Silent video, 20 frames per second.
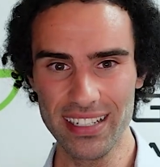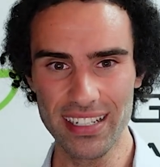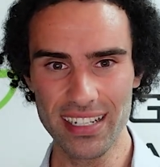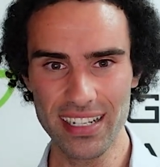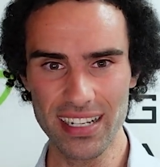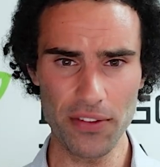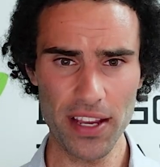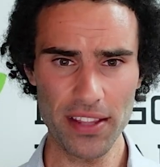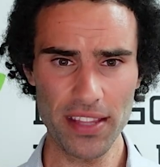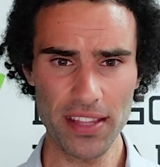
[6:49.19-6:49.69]

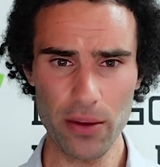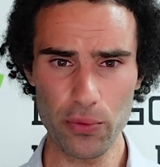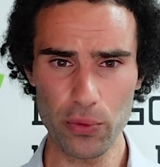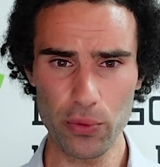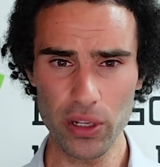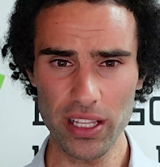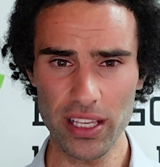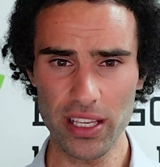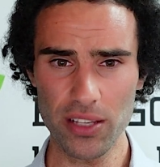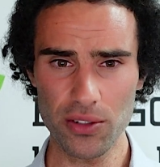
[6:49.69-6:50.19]
So I found that
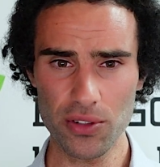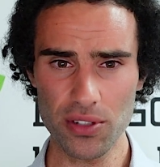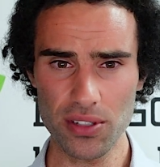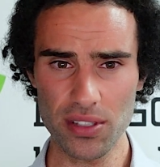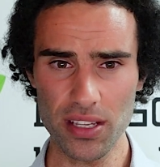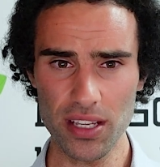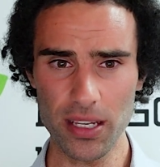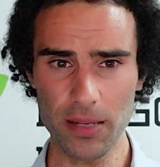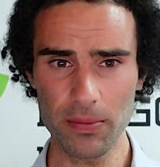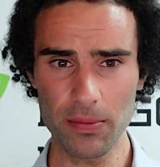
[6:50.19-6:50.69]
really
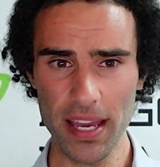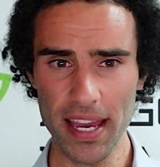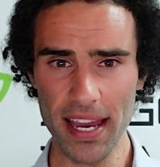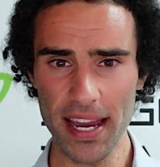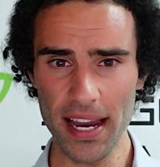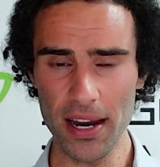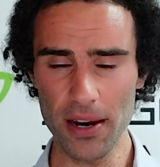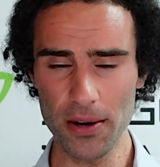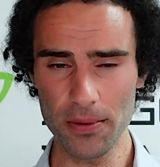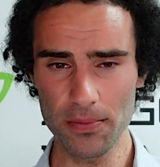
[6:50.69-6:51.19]
interesting
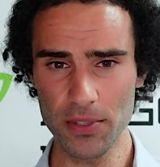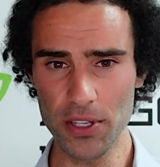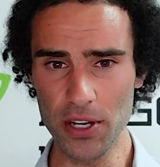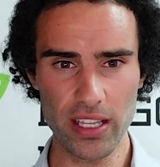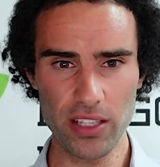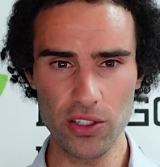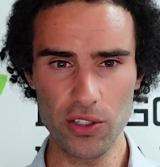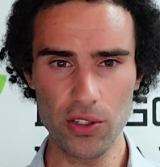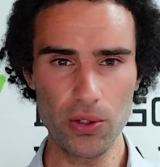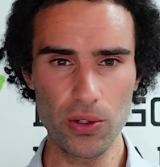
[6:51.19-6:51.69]
how we
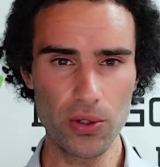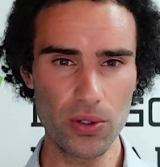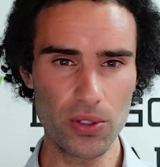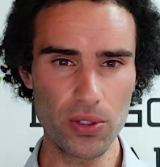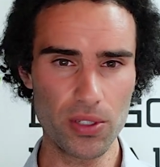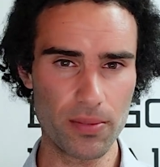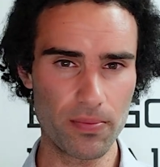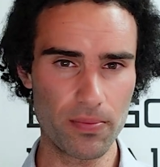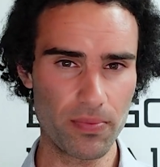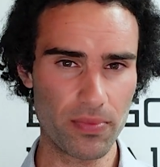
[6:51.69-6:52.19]
can
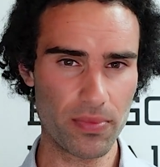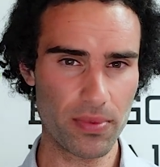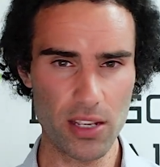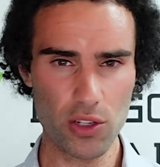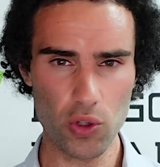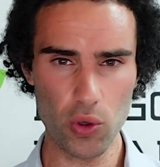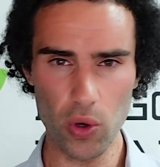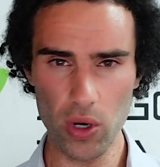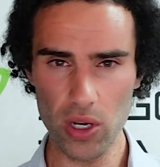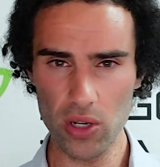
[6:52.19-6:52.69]
use
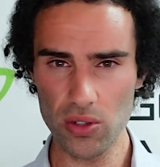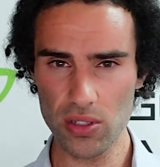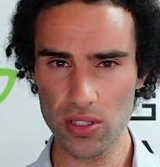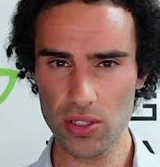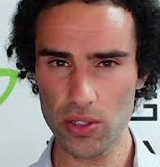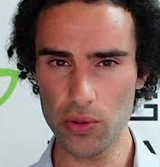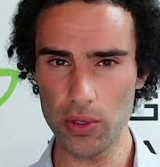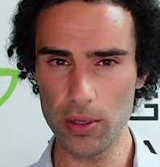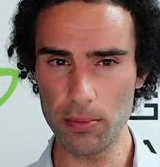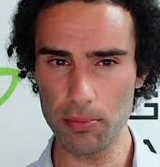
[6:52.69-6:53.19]
essential
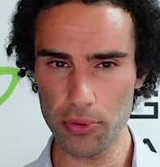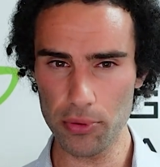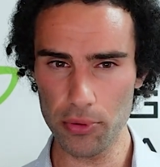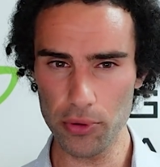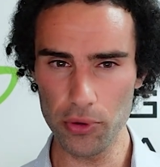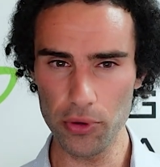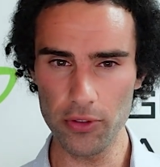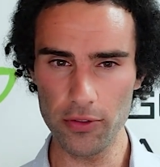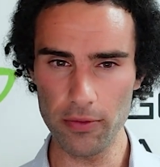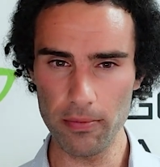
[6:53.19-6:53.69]
oils to
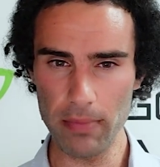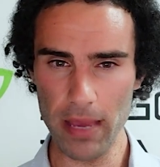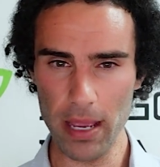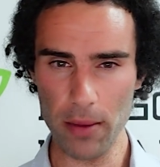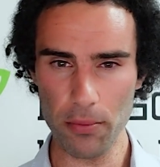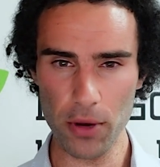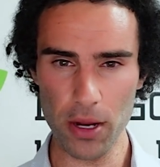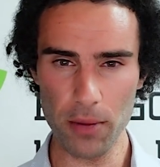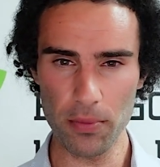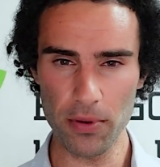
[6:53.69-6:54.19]
improve
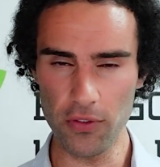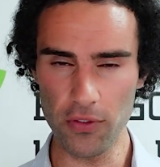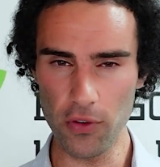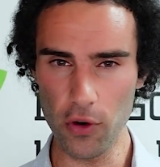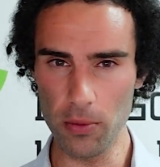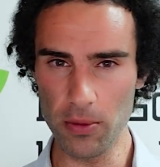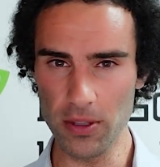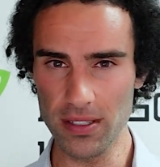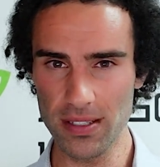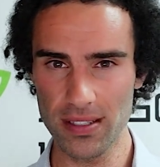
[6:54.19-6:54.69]
memory
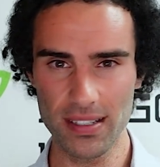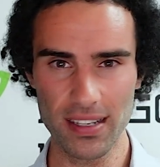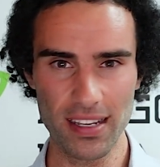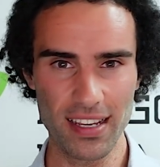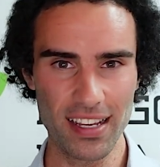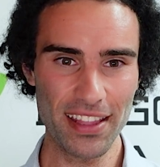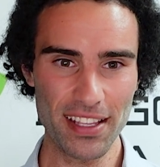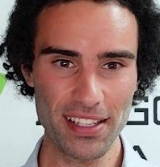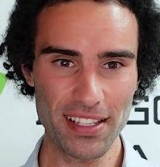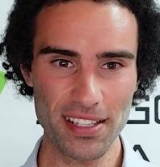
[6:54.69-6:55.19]
performance.
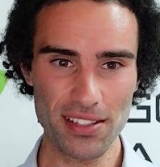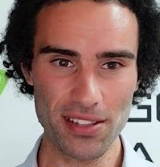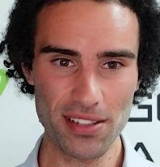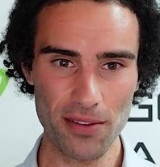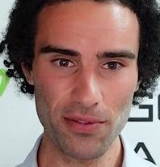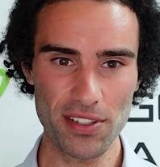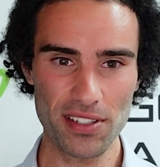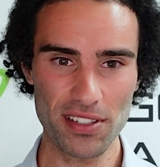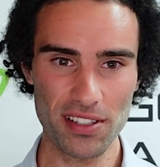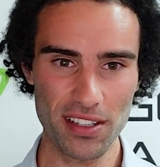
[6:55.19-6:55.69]
And this is
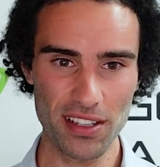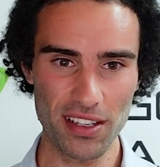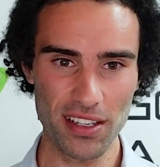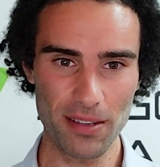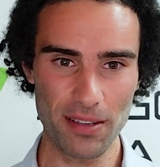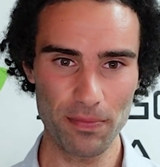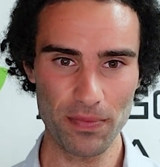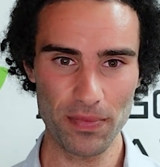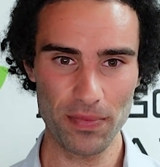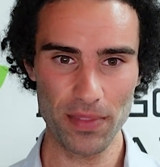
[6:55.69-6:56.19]

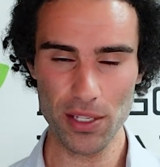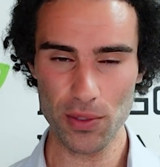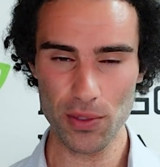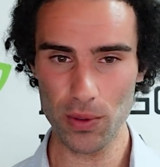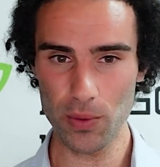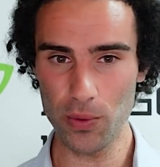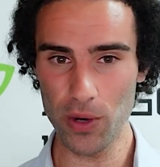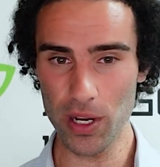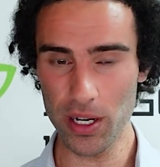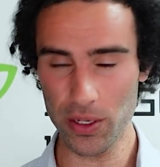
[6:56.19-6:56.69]
obviously,
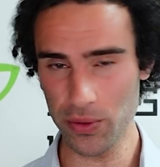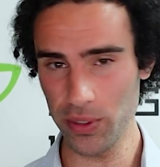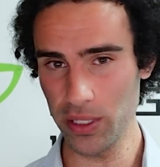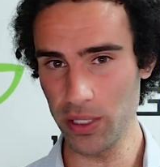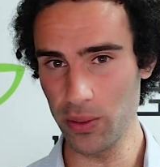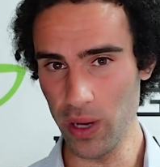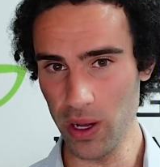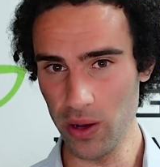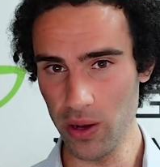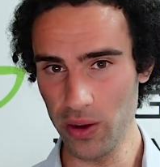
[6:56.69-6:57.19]
this would work
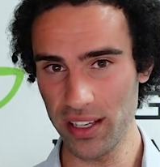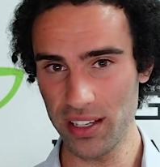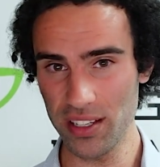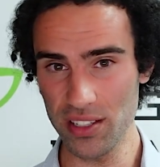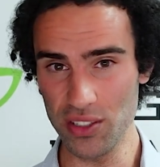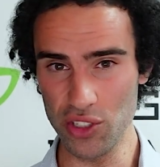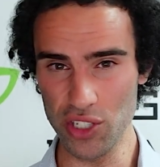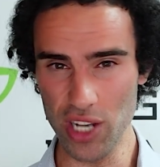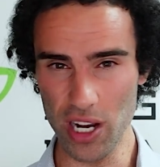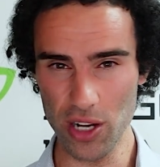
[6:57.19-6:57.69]
really well in
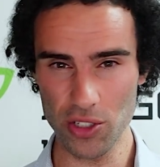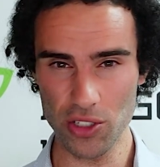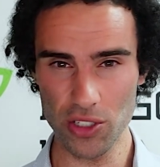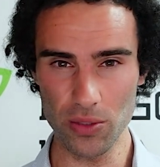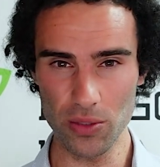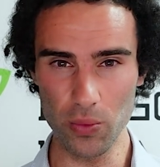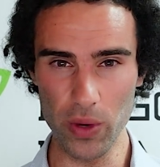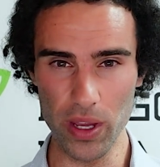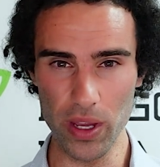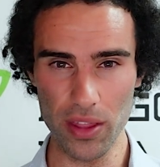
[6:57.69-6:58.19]

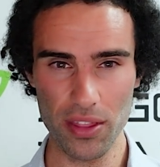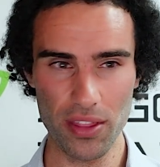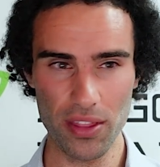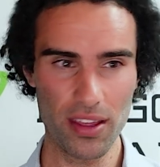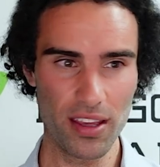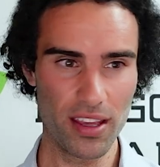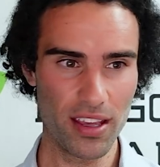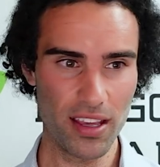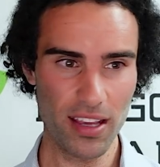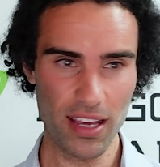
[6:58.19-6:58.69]
conjunction
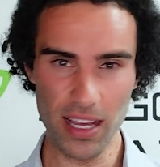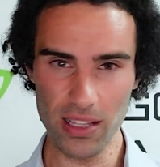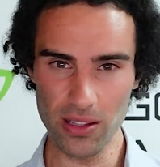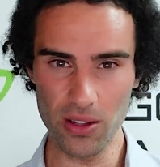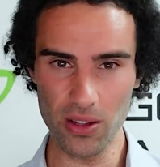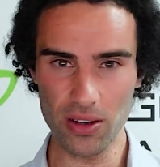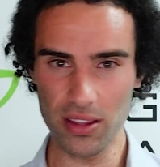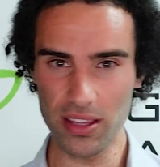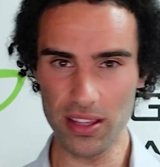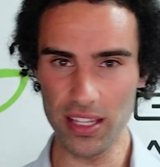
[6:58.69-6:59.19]
with a
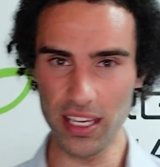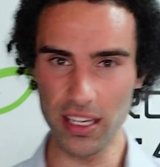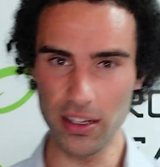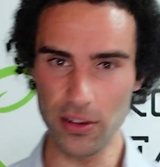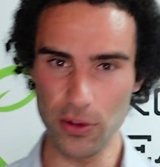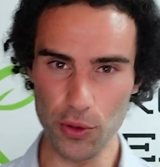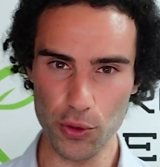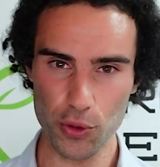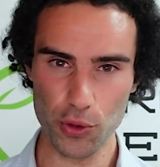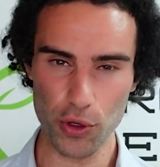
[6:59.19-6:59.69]
lot of
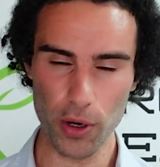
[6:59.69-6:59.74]
the